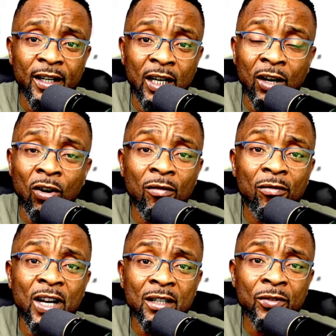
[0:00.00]

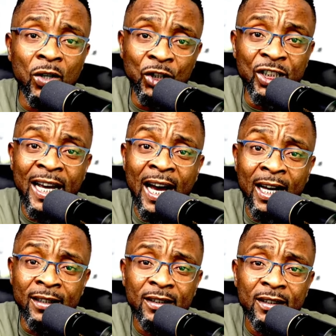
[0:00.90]
conflict for
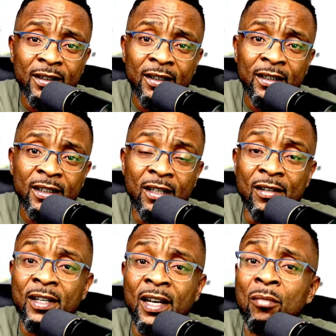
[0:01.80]
jihad,
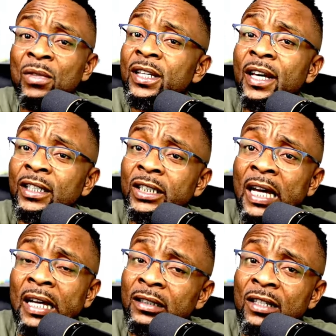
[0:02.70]
Islamic
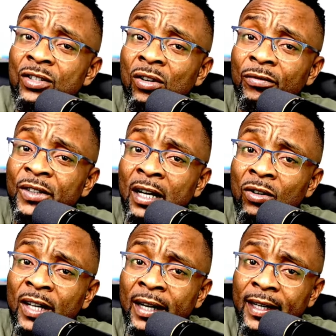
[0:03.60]
jihadist of that
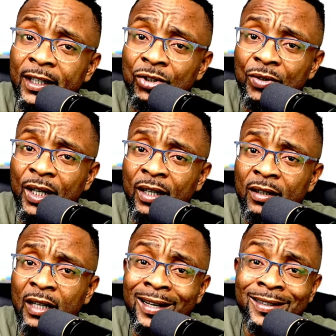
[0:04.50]
northern Nigeria.
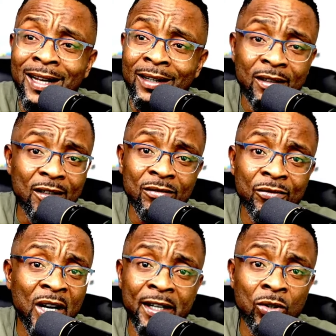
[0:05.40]
Her dad is
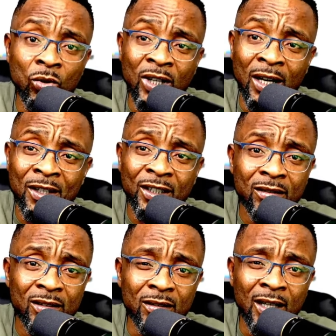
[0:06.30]
very old. I think
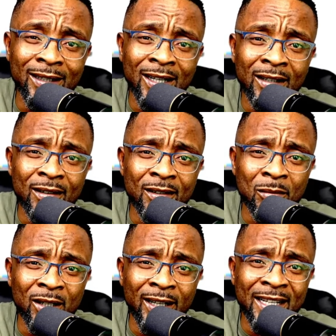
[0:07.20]
her dad is
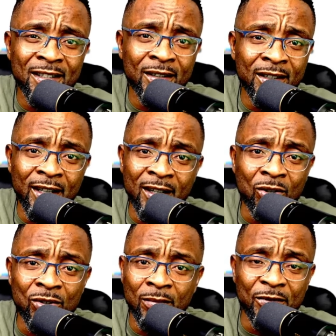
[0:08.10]
about 90 years or
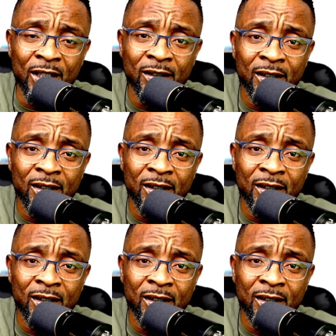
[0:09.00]
something.